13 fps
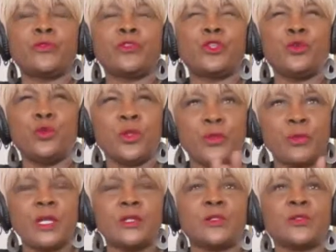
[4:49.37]
2 or
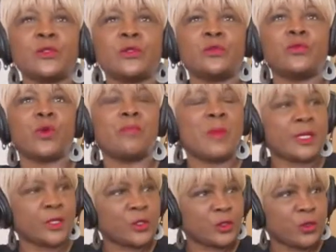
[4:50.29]
3 of those schools were
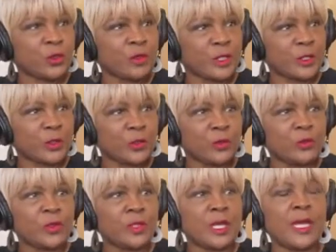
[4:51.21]
Montessori
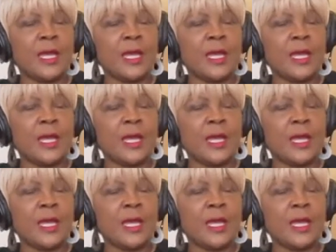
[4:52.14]
schools.